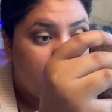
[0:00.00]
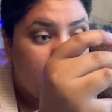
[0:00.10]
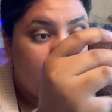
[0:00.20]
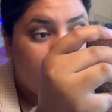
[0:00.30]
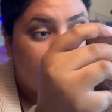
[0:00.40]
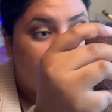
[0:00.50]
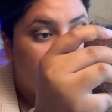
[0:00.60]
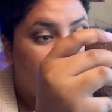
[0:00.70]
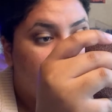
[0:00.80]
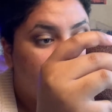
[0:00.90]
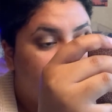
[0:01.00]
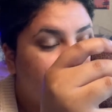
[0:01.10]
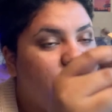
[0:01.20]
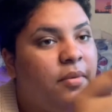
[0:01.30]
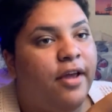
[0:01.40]
It
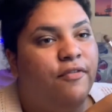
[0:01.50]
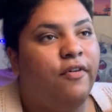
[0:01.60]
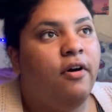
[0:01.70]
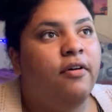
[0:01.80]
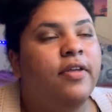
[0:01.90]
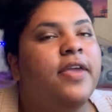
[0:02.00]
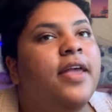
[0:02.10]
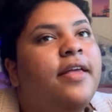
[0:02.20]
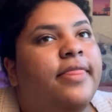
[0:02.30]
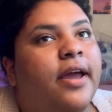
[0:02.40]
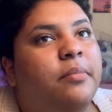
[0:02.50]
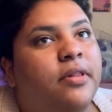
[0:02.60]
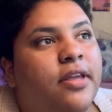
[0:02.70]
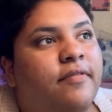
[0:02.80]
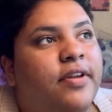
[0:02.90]
it's not my fault that I
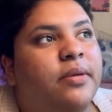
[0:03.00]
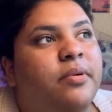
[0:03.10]
believed it,